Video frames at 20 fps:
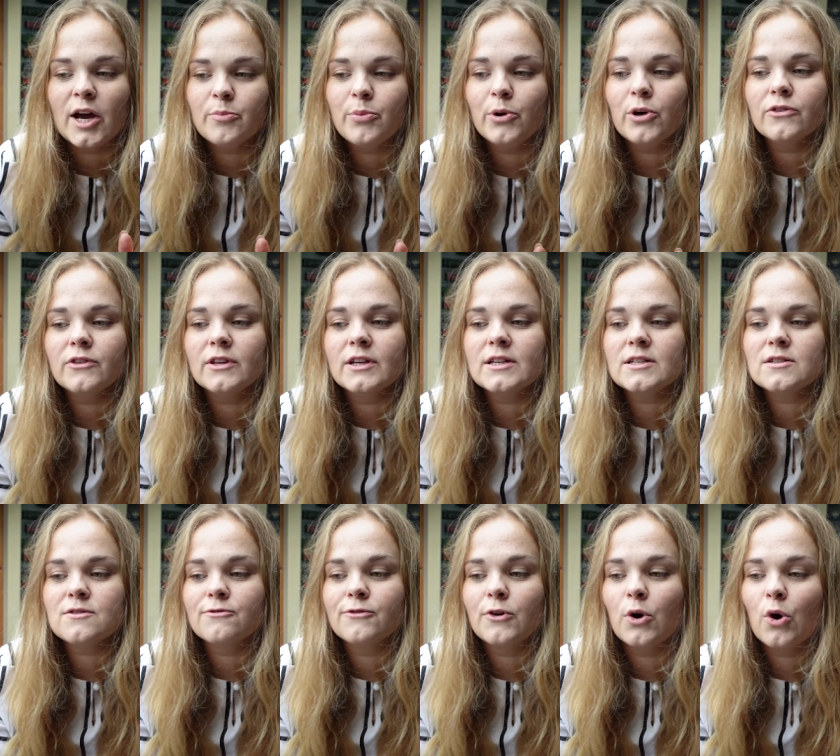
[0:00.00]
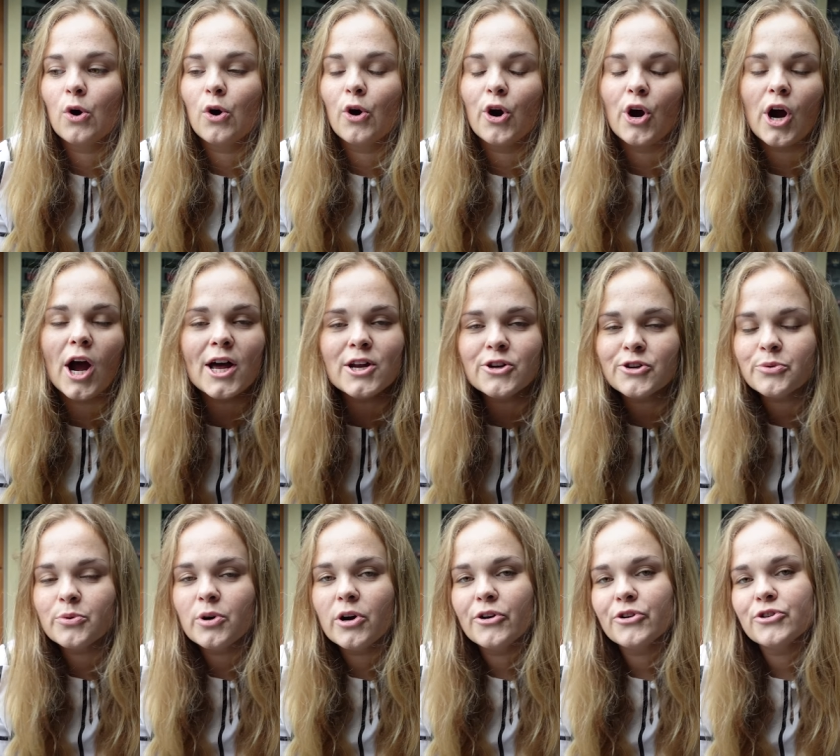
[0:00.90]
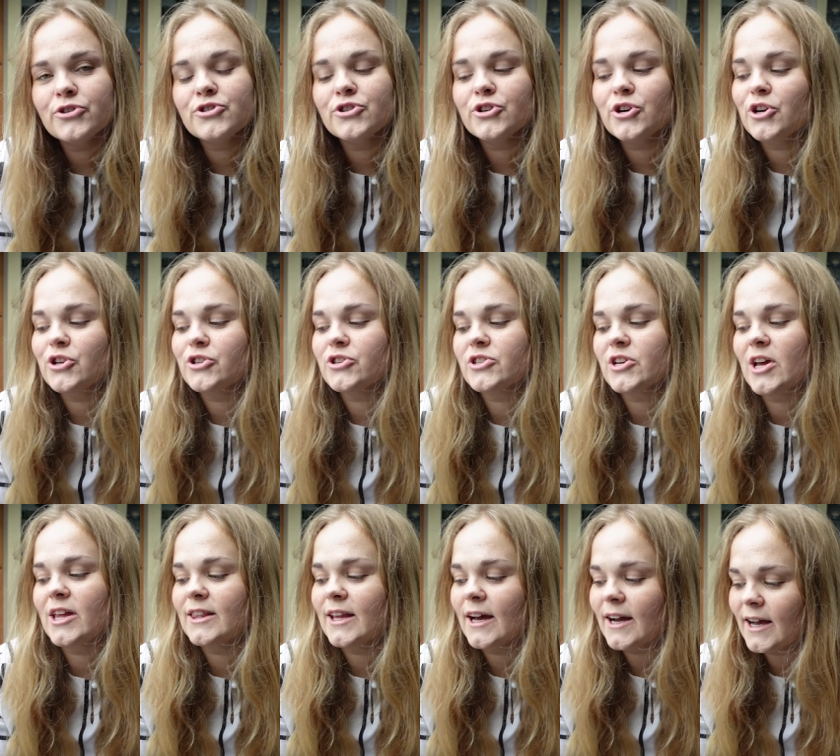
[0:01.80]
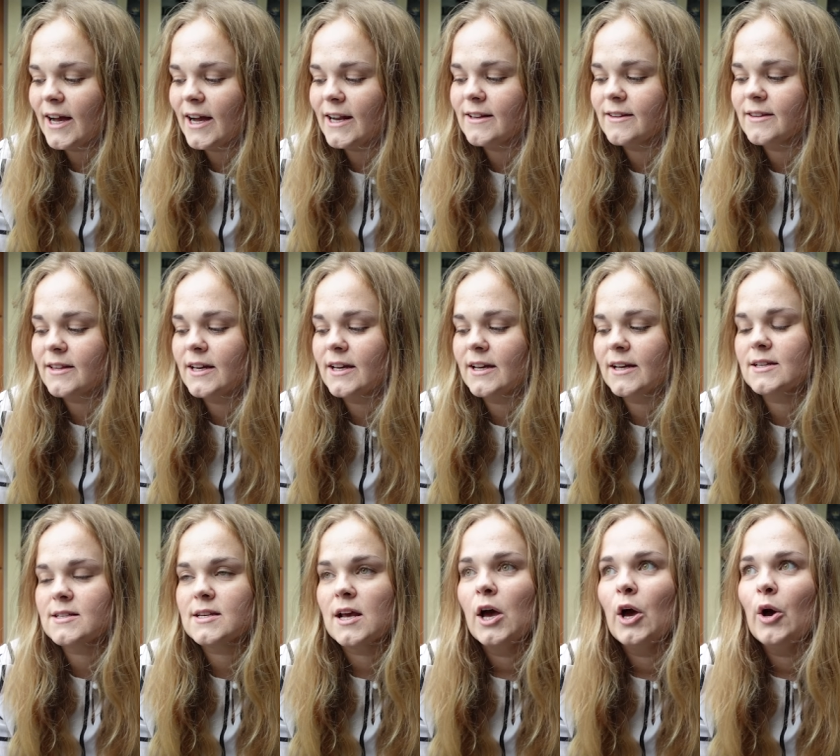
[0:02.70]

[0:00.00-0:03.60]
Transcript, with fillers: I bought this for underwater shots and that kind of things,